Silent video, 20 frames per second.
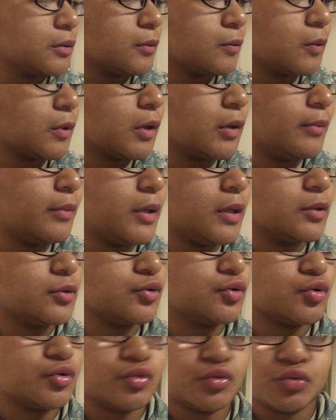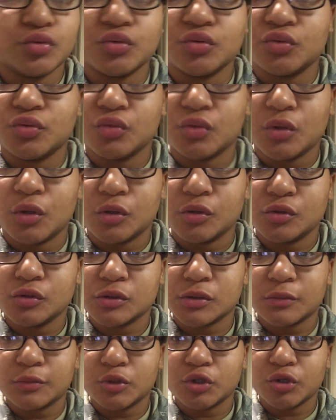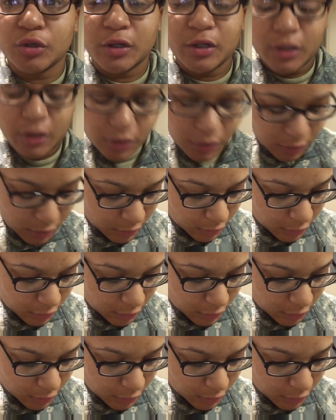we're about to go do some training.